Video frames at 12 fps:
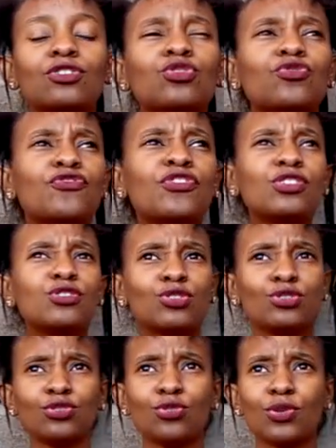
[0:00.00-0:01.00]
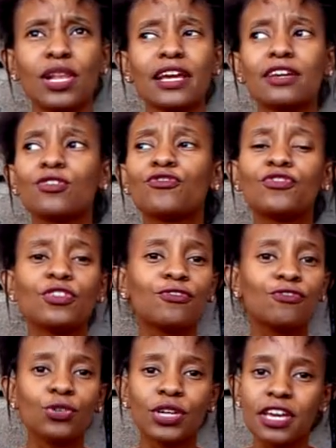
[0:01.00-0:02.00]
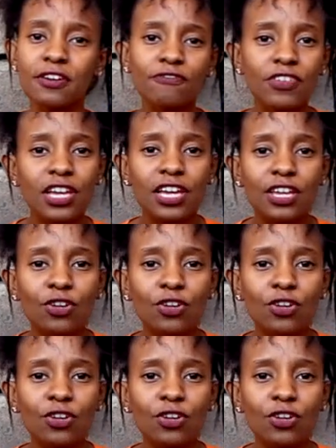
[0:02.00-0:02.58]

you feel forgiving.